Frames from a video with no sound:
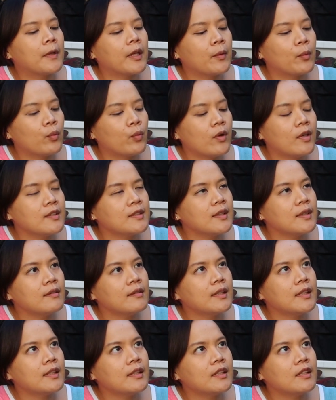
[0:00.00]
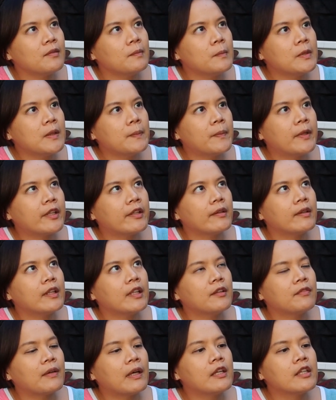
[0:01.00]
It wasn't really give me bigger
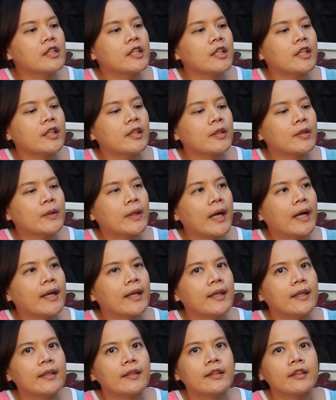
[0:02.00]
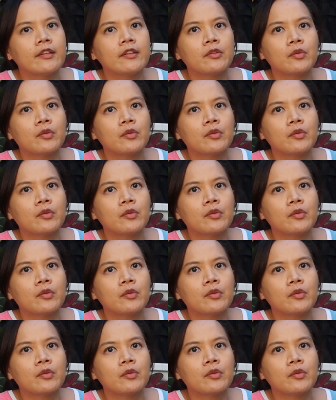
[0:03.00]
leaf until I